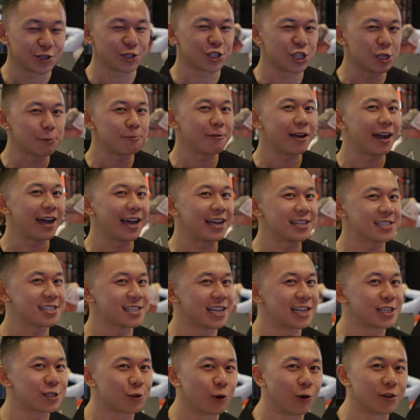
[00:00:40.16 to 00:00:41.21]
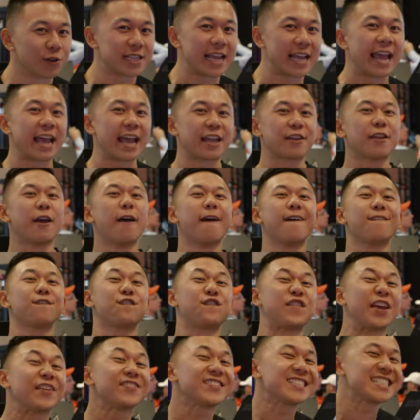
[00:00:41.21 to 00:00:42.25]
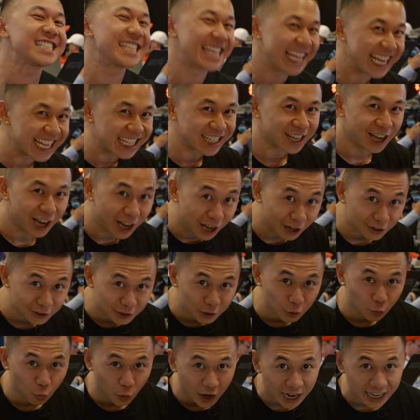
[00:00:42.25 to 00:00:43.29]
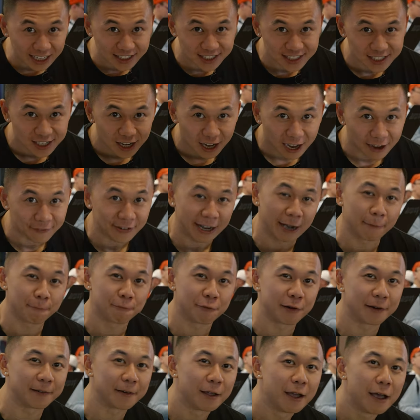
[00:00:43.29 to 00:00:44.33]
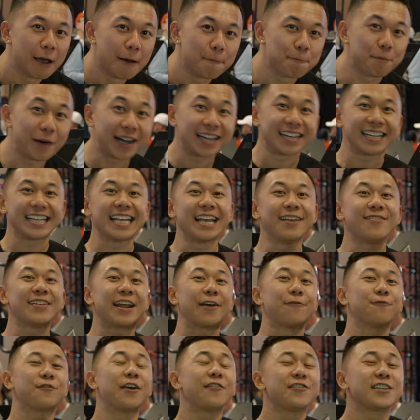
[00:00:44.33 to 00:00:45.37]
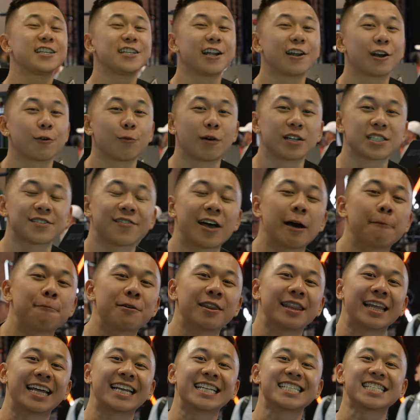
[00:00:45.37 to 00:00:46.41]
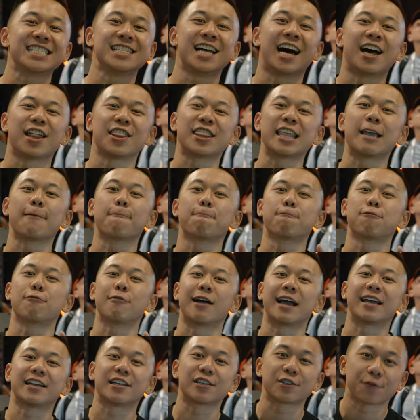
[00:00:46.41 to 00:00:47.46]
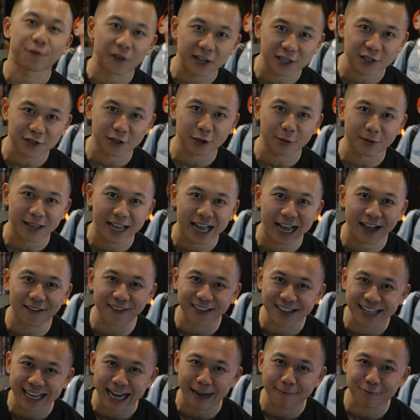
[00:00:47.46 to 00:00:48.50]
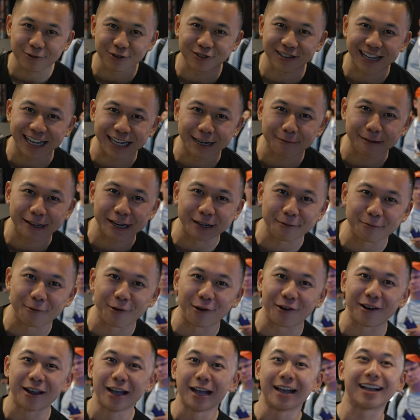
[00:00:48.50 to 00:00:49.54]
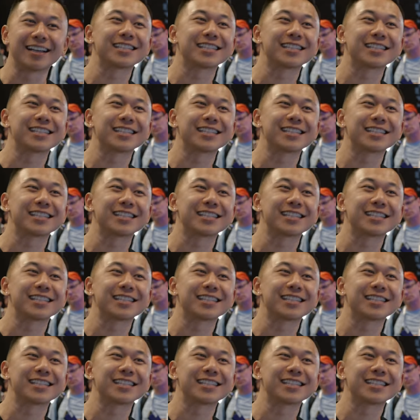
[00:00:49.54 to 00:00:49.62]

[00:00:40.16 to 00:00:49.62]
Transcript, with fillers: So super high SSI scores and 1500 watts of output. But even at 1500 watts of output, that is not the brightest picture that we have in the Aputure lineup anymore.